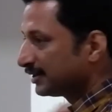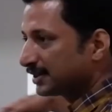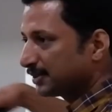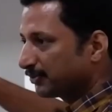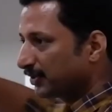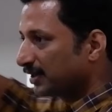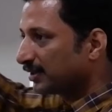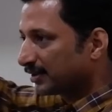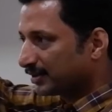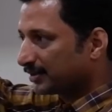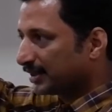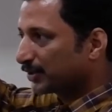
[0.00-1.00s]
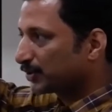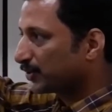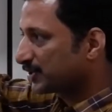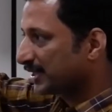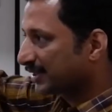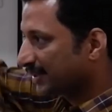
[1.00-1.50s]
The tip will
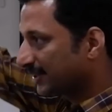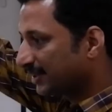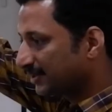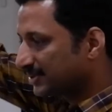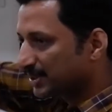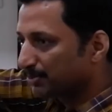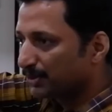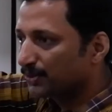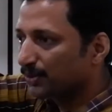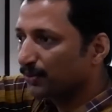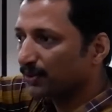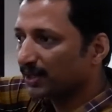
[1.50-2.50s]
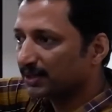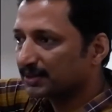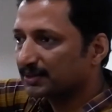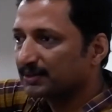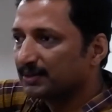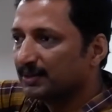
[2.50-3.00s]
electrostatically jump into the contact.
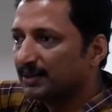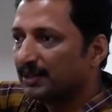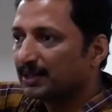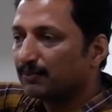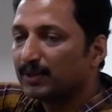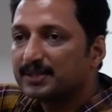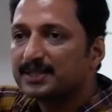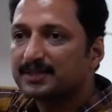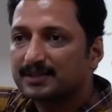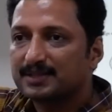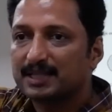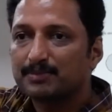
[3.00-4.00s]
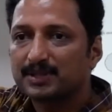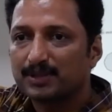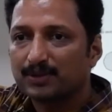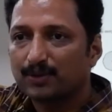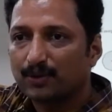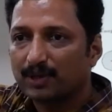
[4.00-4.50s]
And once it jumps
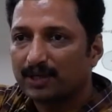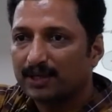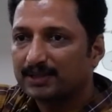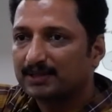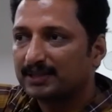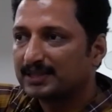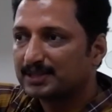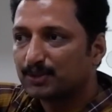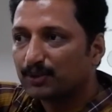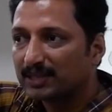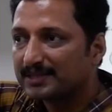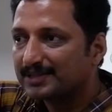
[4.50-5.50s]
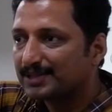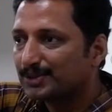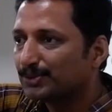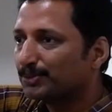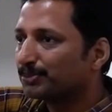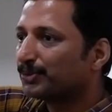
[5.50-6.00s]
into the contact, it is not easy
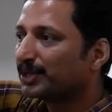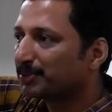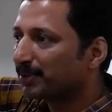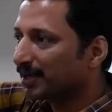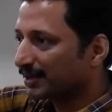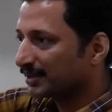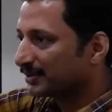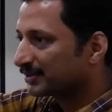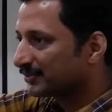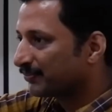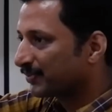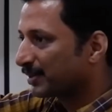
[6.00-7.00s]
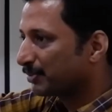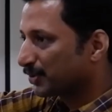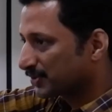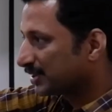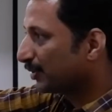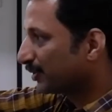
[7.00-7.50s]
to pull it back,
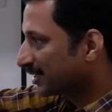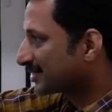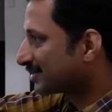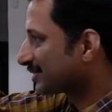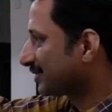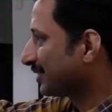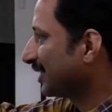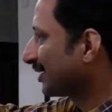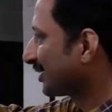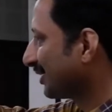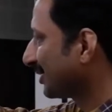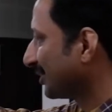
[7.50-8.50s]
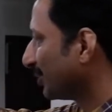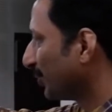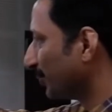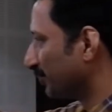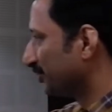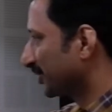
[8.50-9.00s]
because now it is like a glue.